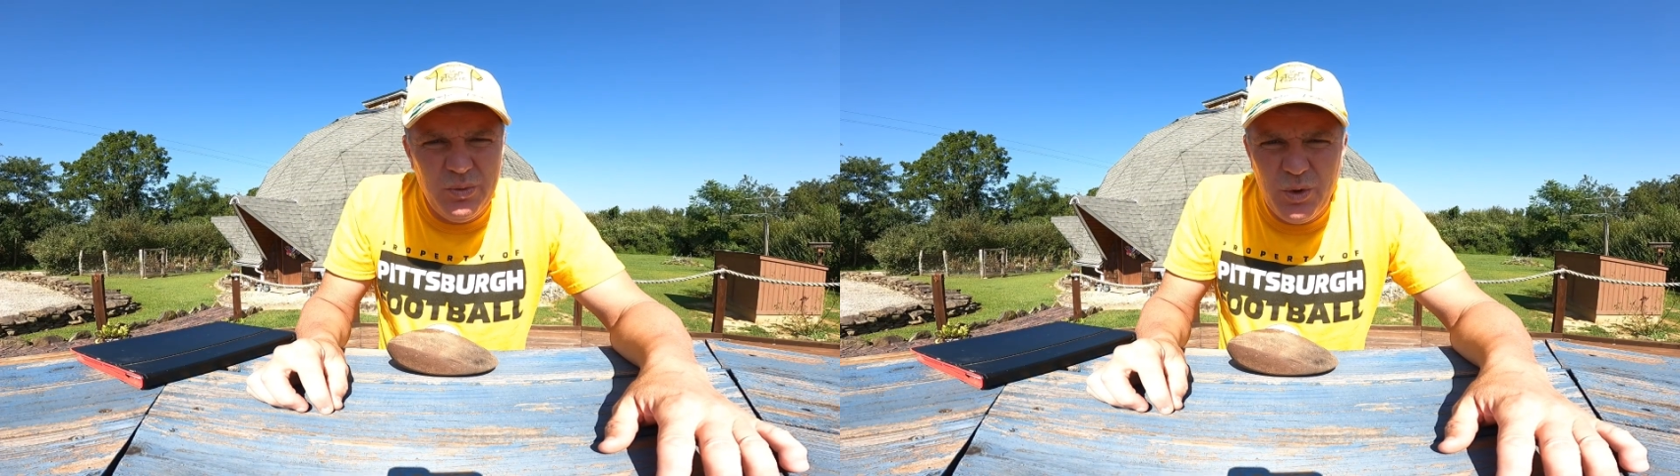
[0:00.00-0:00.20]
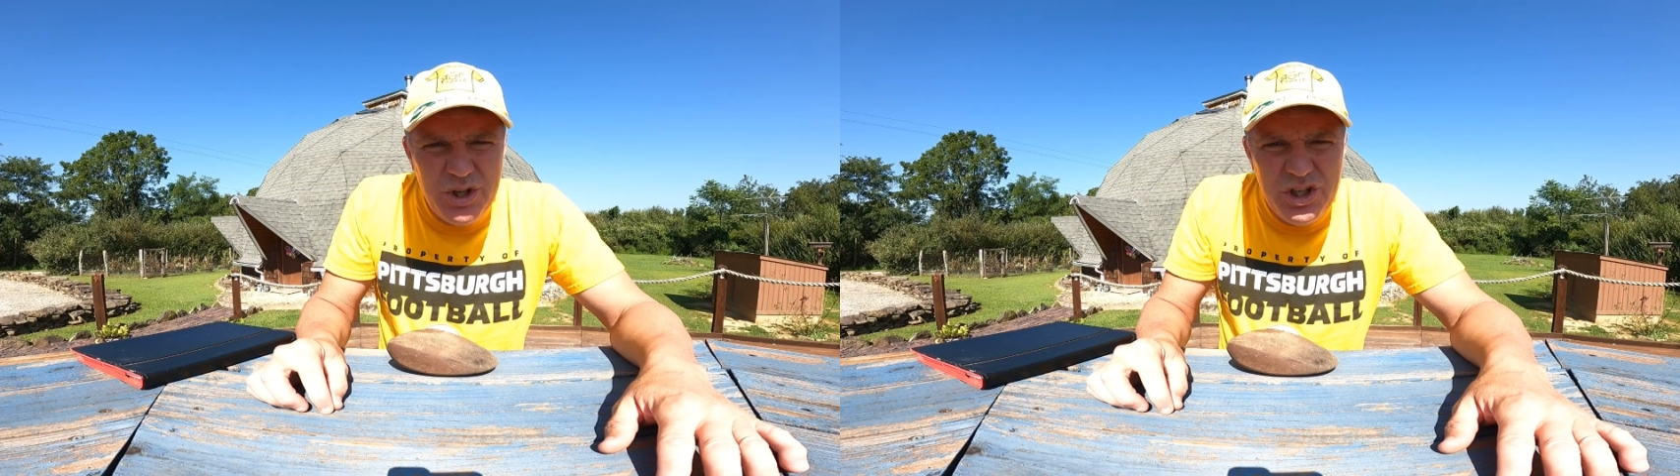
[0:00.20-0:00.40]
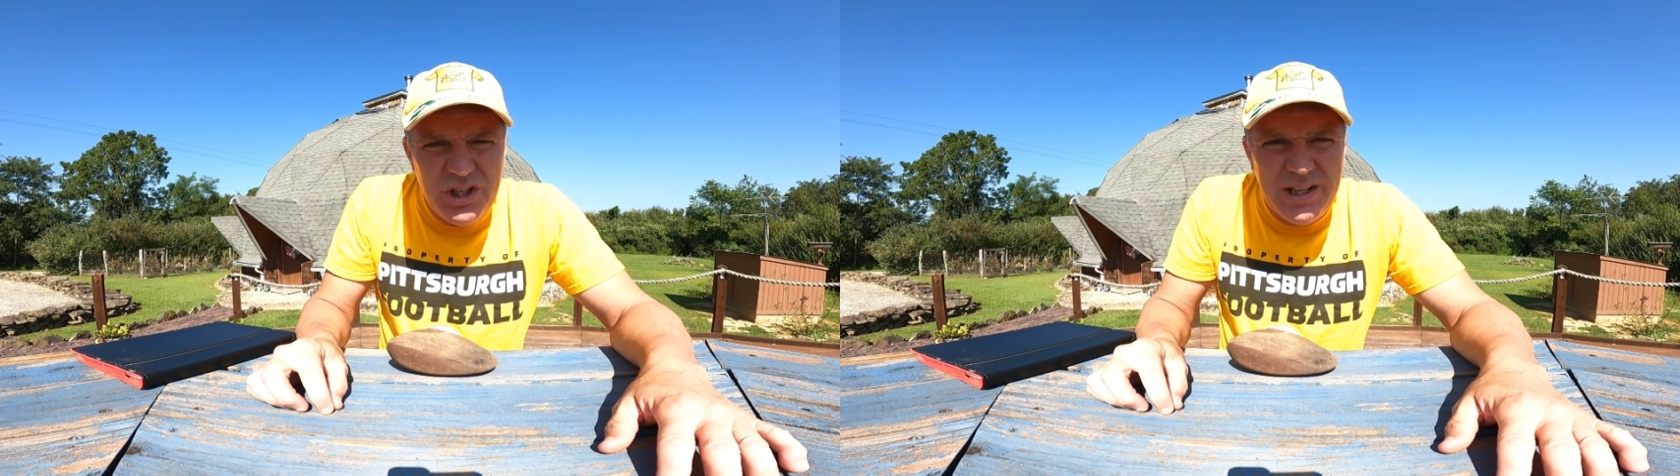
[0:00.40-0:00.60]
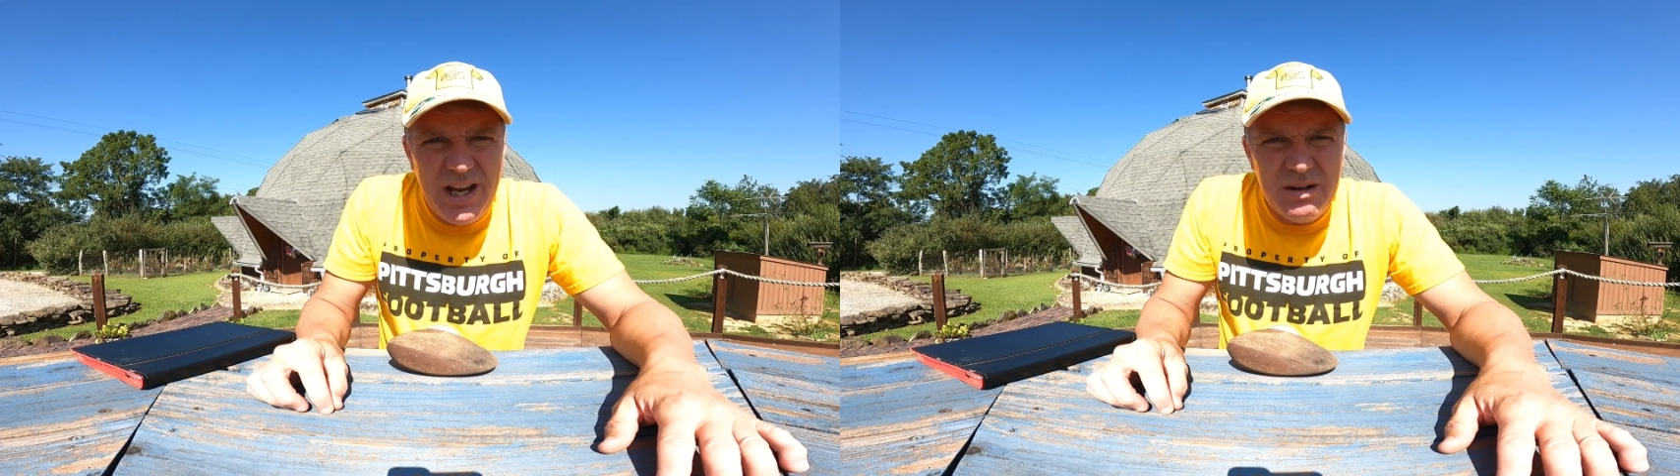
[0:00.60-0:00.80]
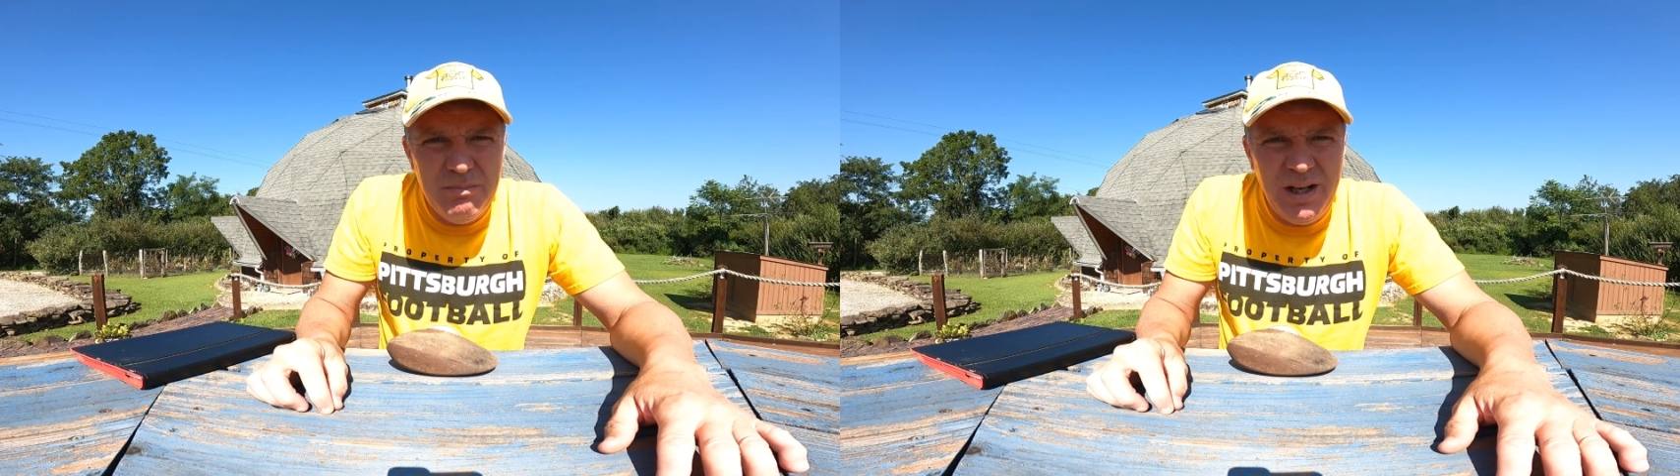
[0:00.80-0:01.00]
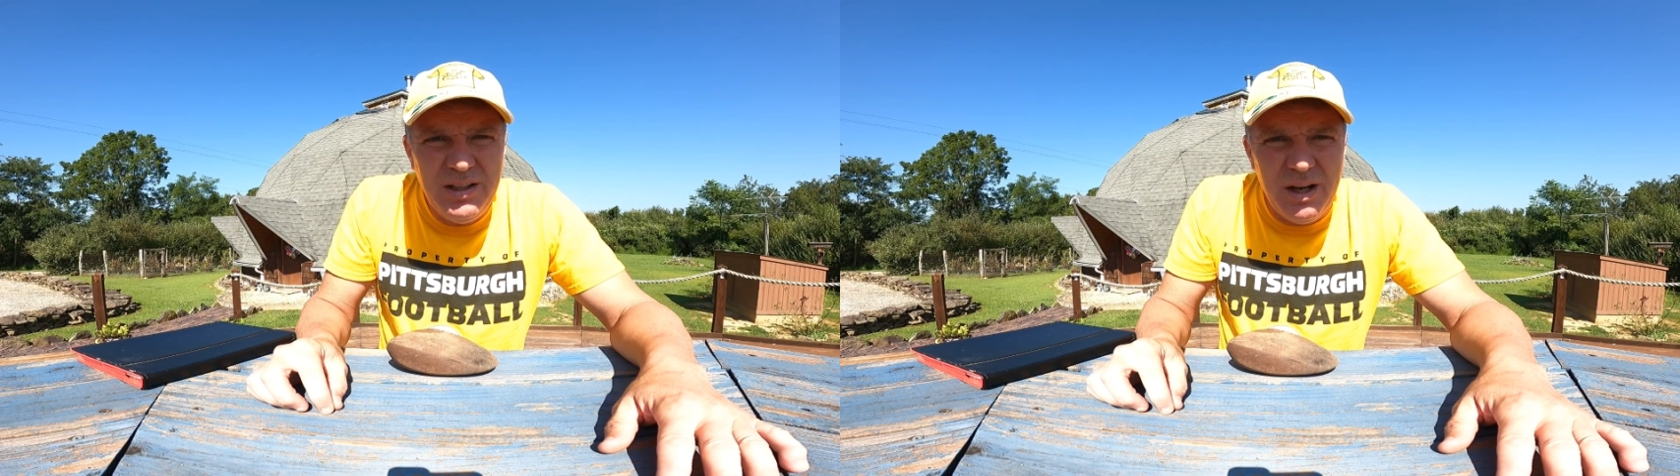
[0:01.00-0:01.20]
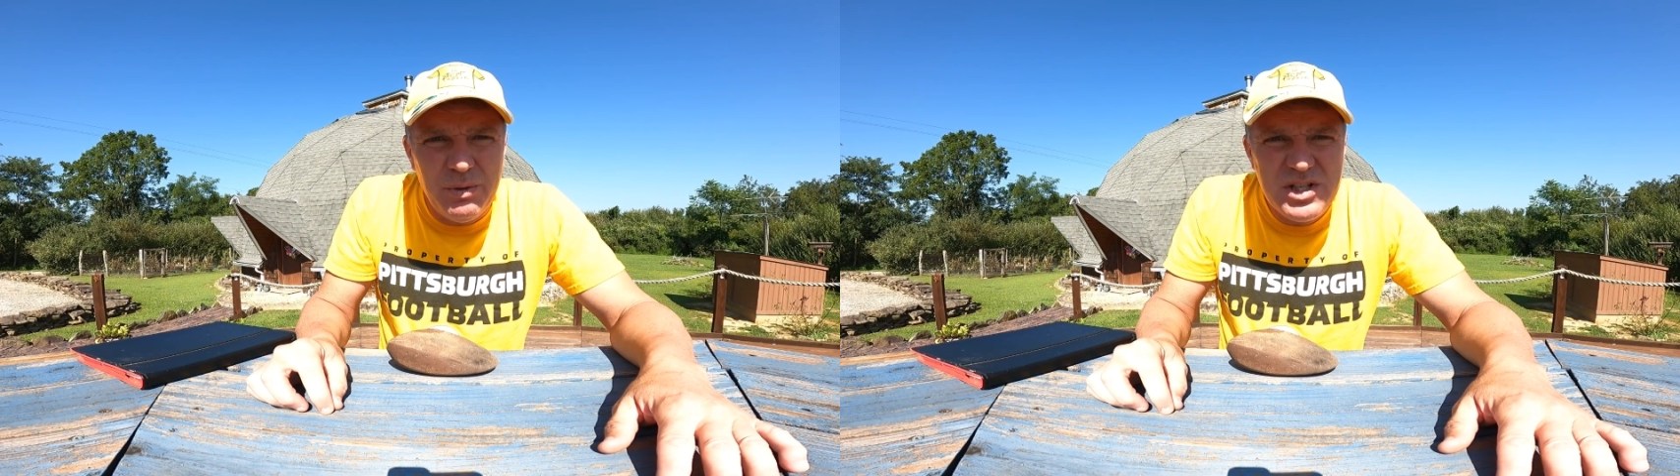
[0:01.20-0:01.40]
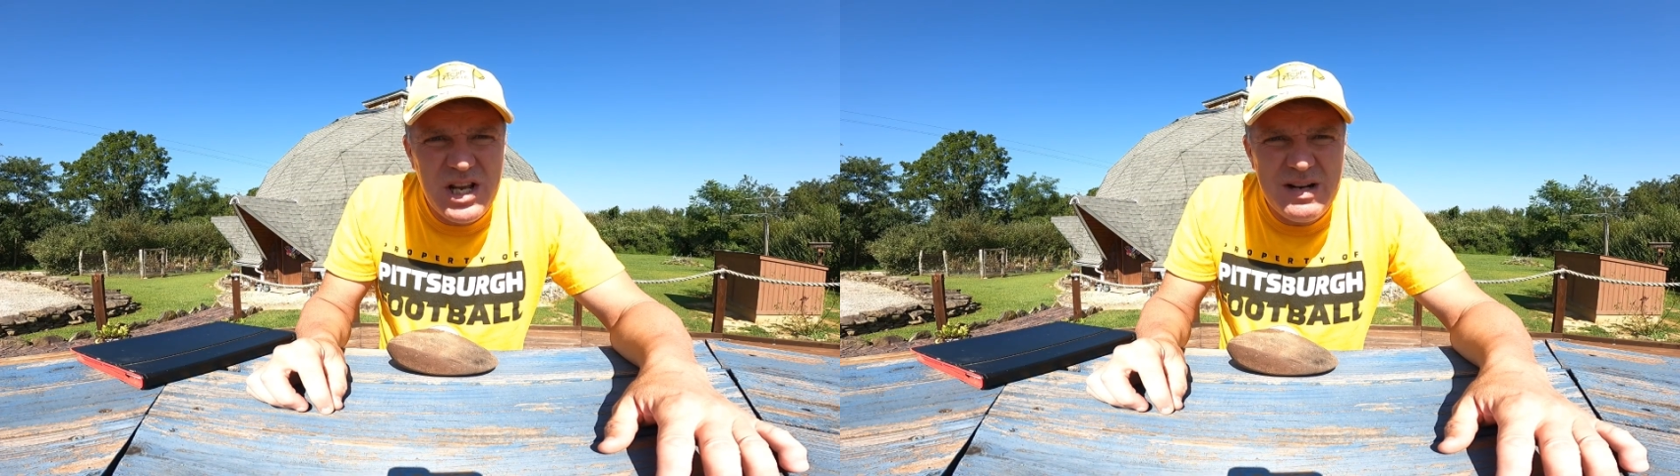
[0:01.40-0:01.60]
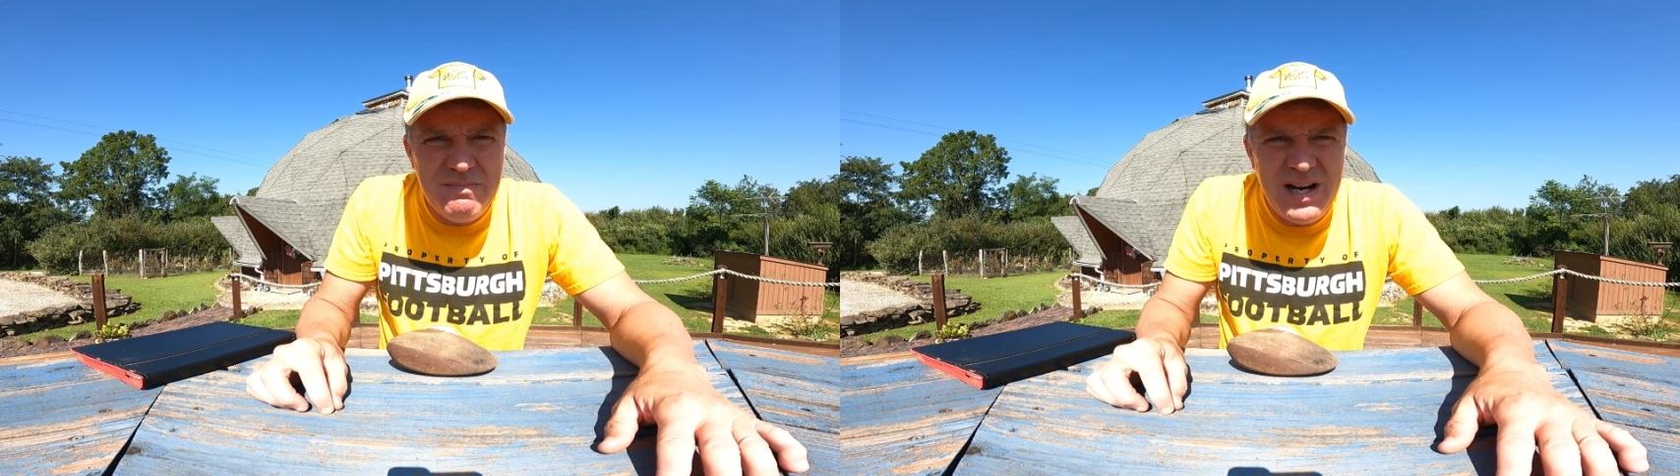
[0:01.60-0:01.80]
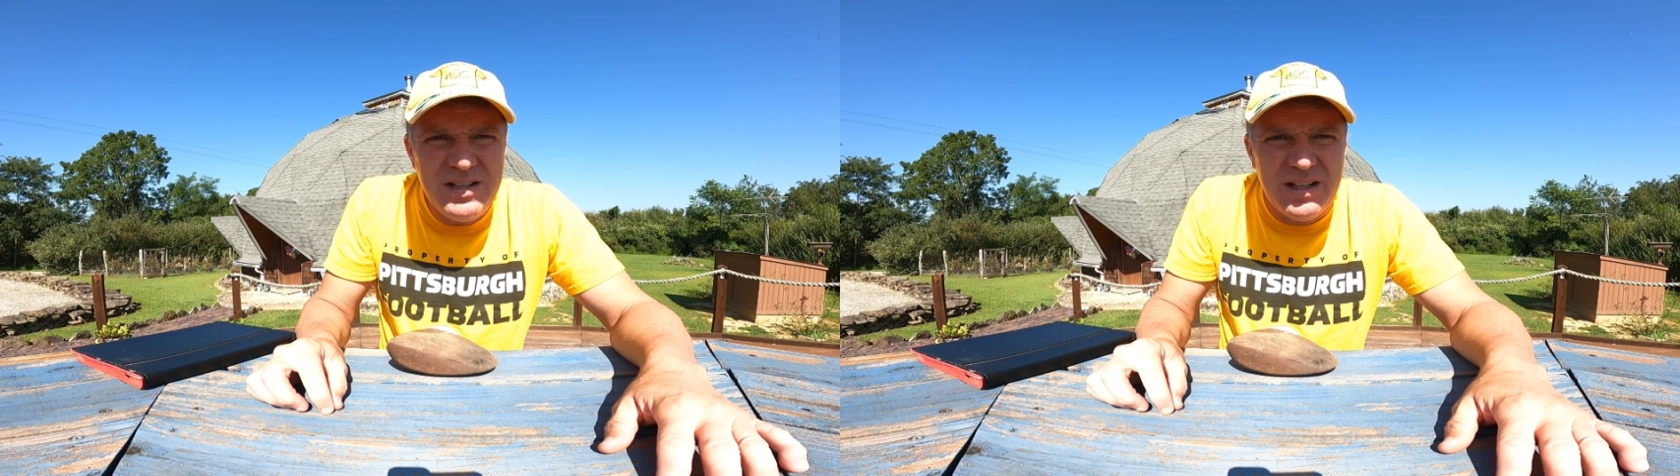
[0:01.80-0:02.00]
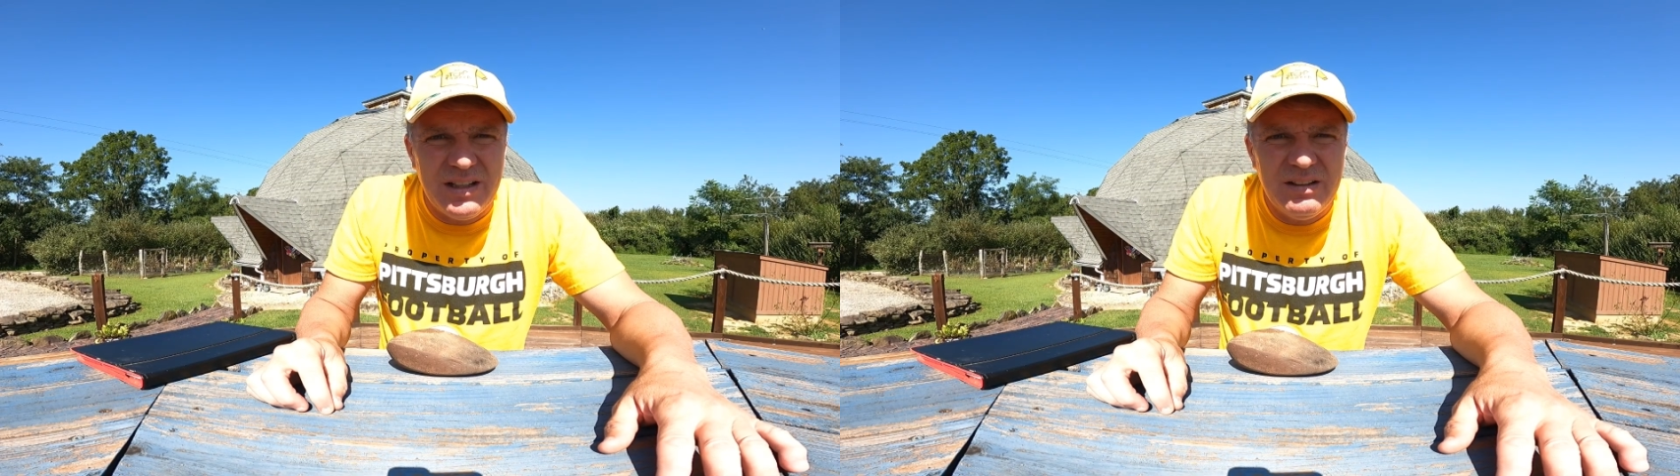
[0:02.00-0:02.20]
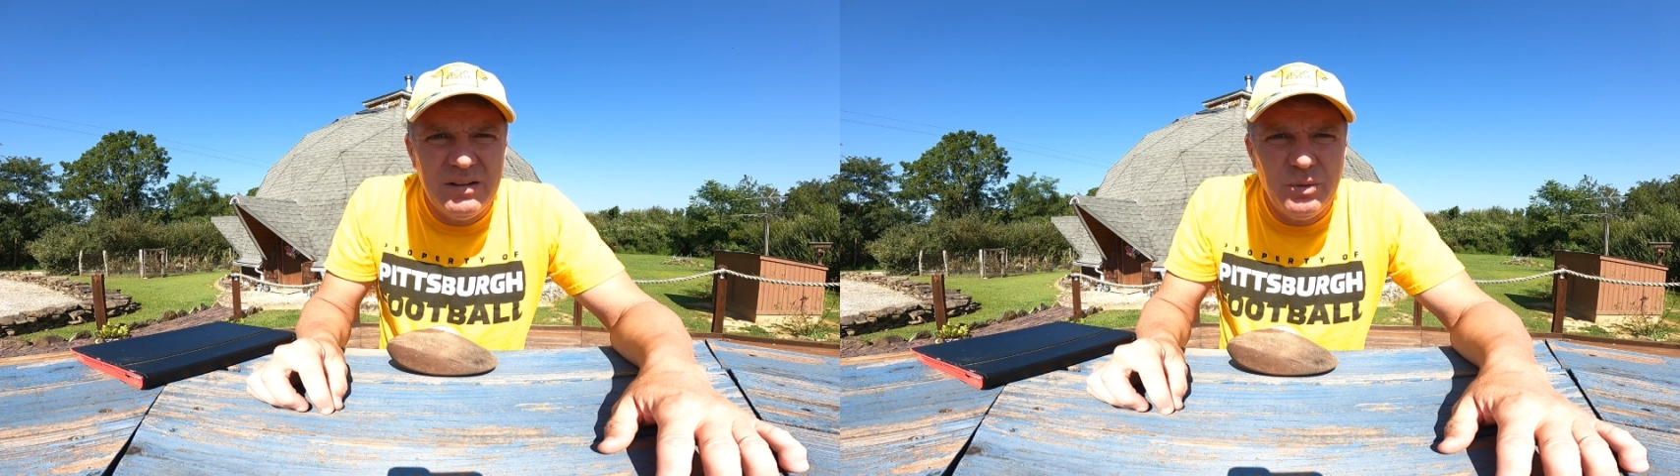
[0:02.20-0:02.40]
Well, you should have got it Monday. We sent it Monday.